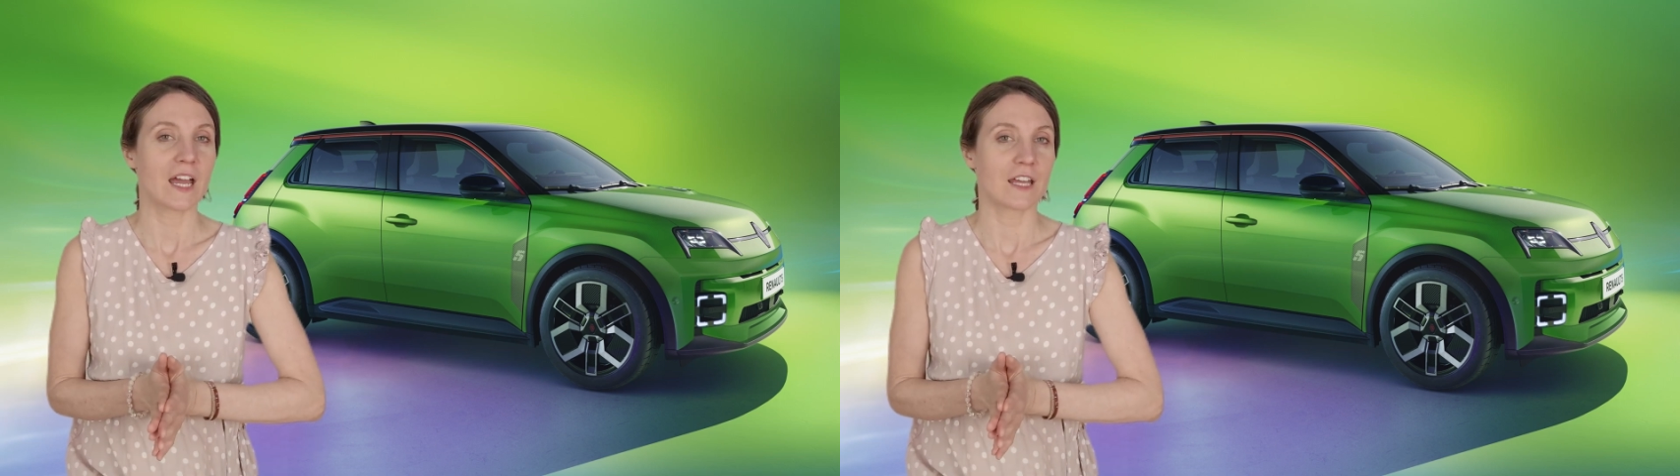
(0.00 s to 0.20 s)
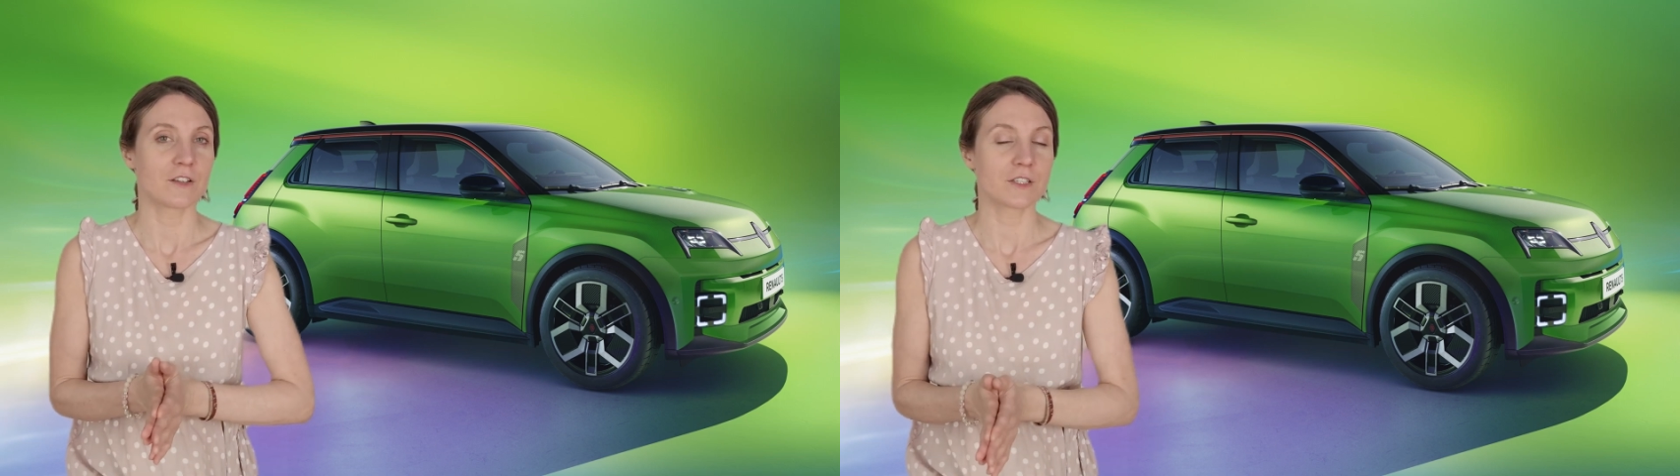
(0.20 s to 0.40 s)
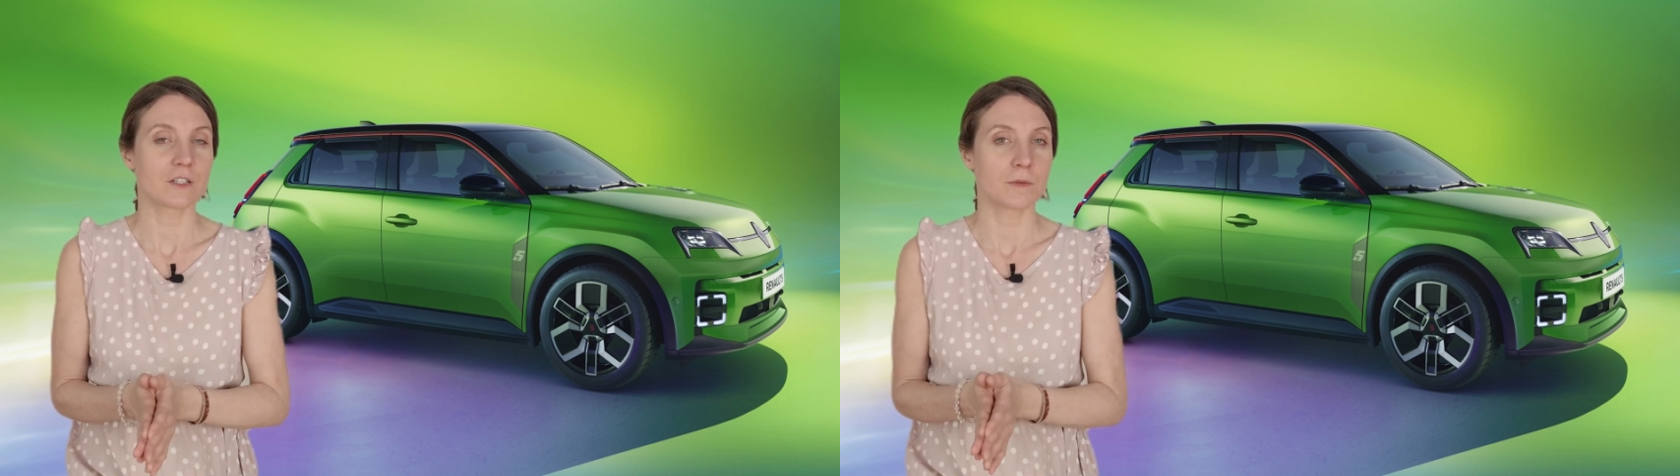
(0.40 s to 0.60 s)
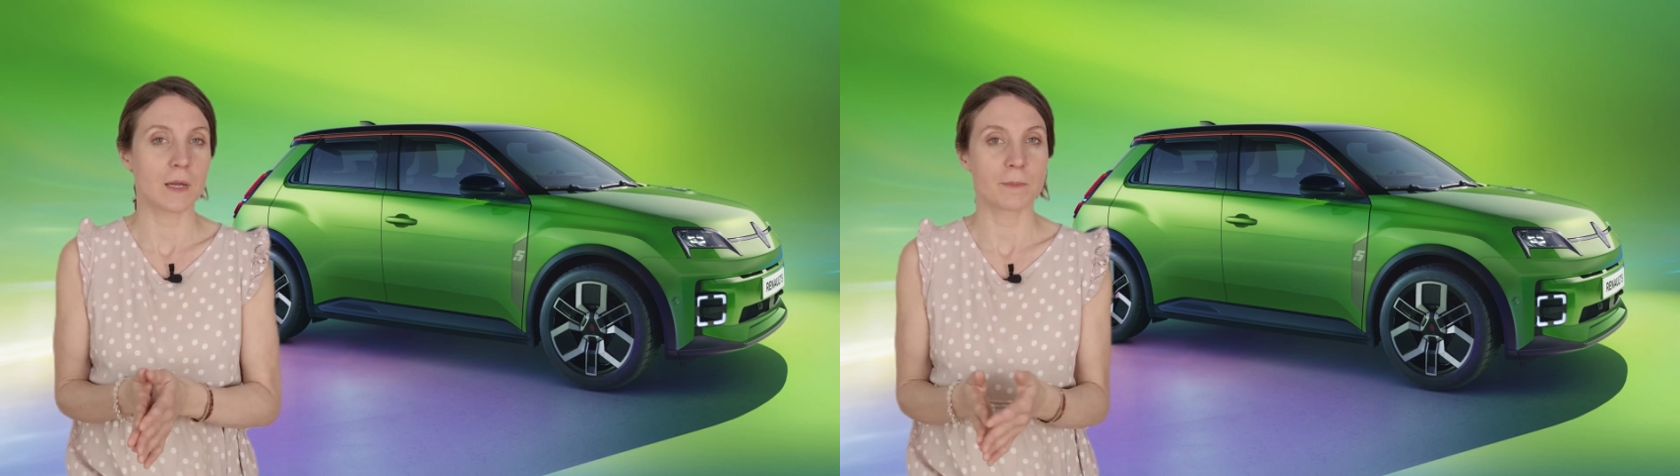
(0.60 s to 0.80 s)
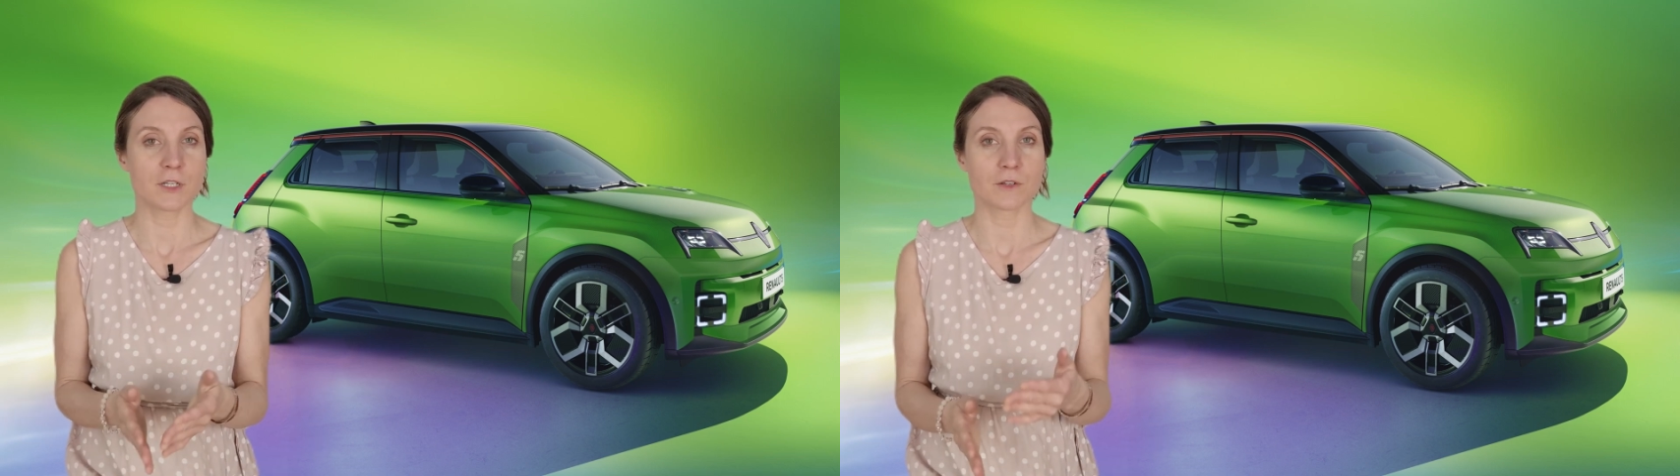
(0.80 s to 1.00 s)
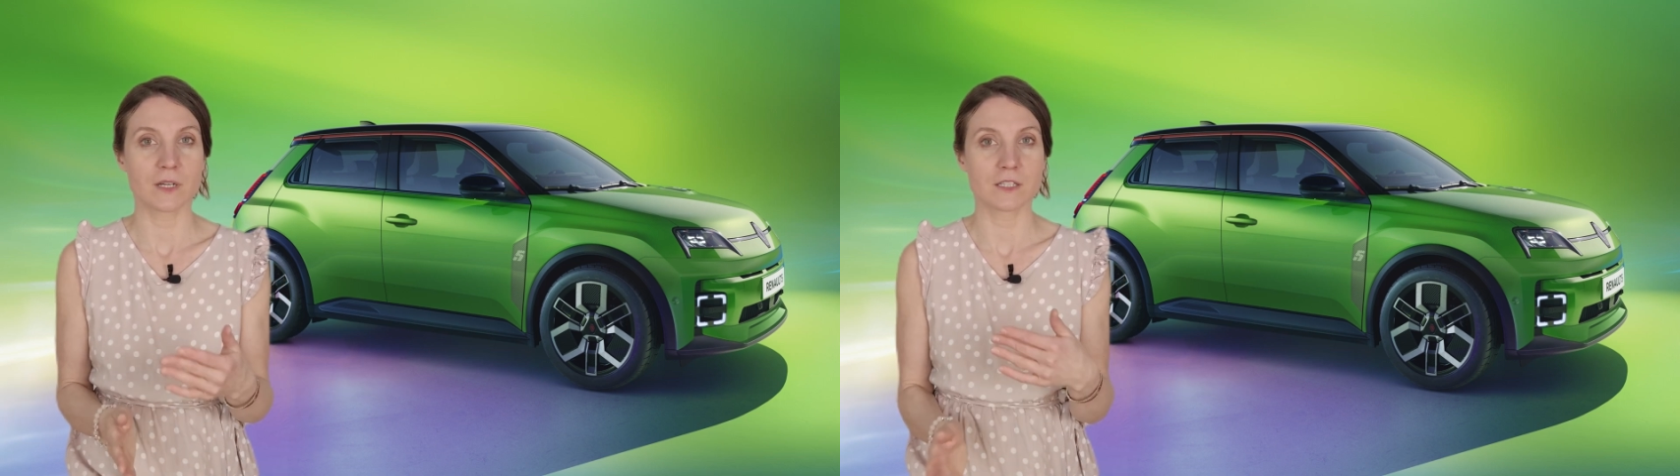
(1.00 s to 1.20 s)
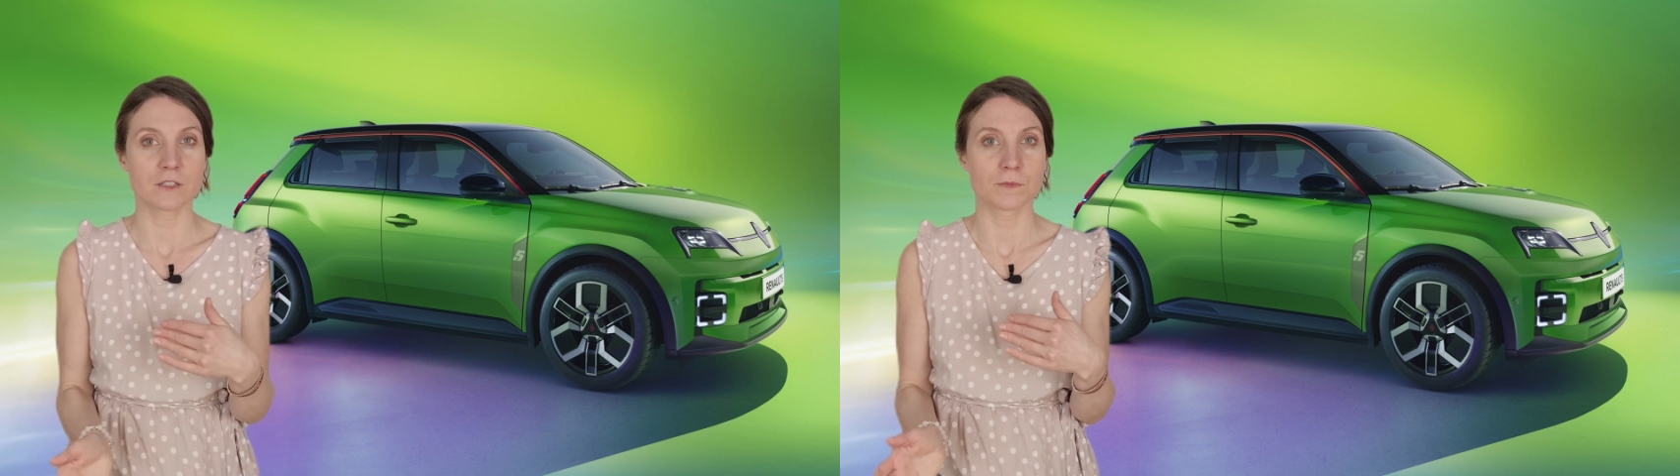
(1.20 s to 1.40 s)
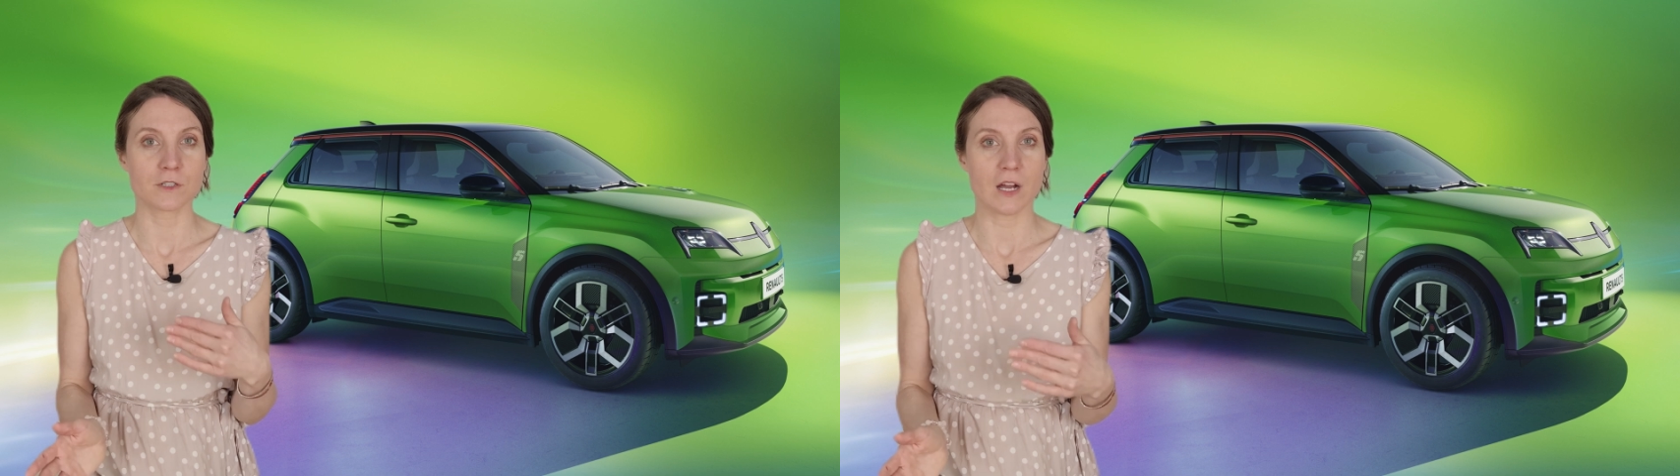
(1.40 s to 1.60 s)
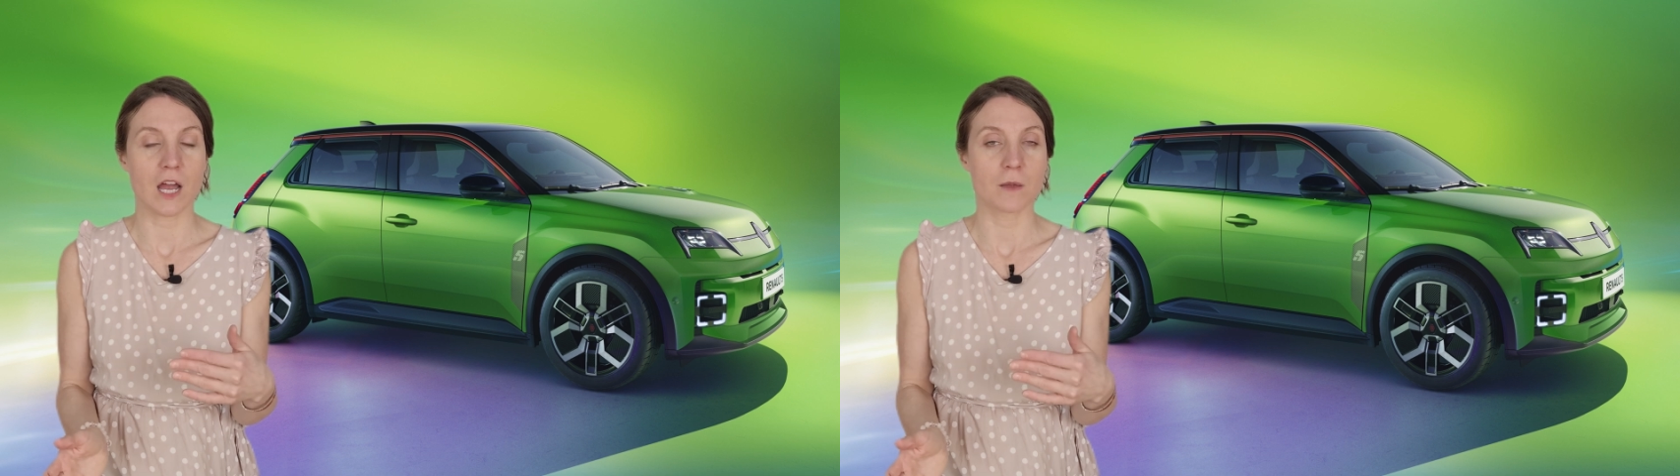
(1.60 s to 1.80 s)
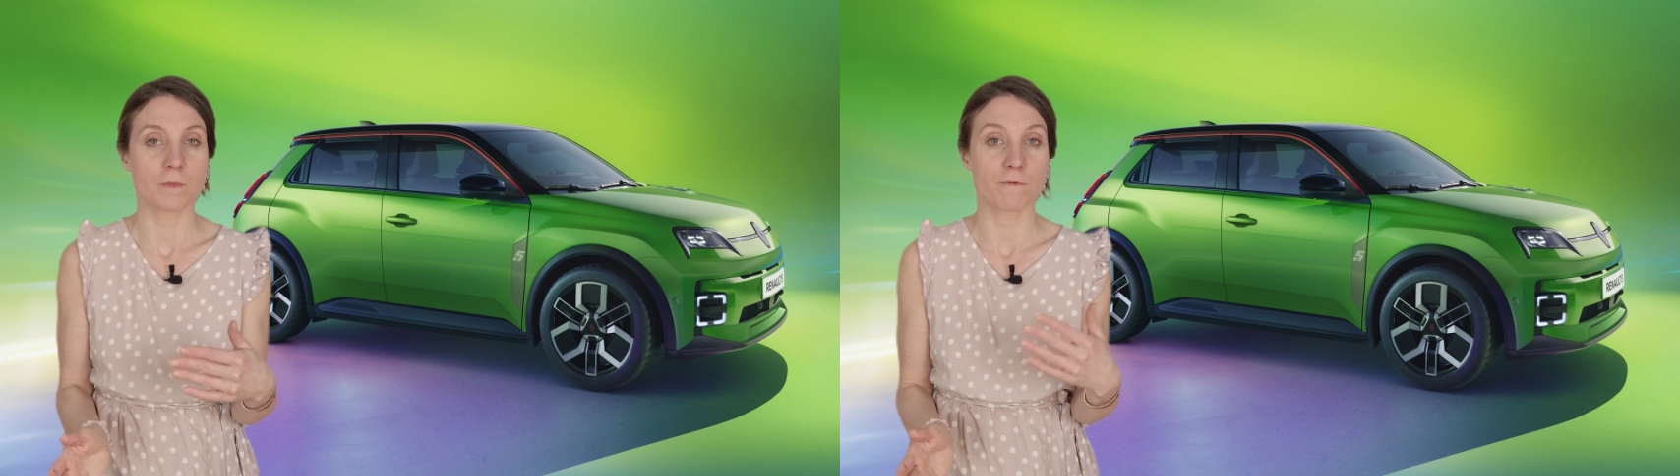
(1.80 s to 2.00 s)
And also remember to hit
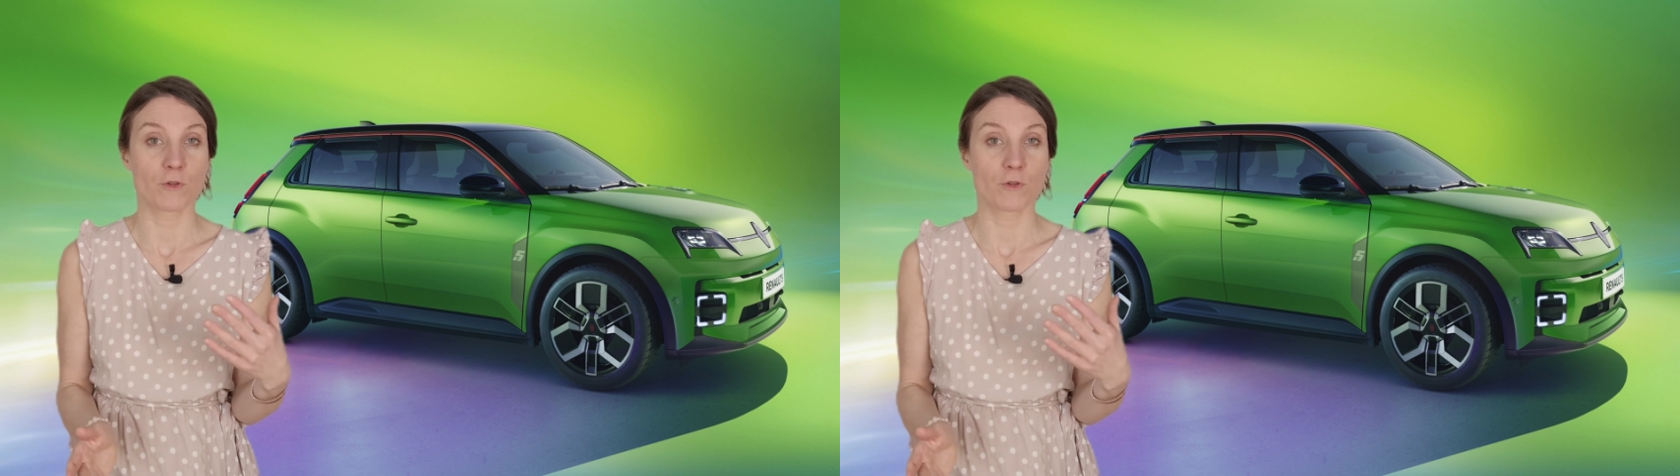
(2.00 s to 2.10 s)
subscribe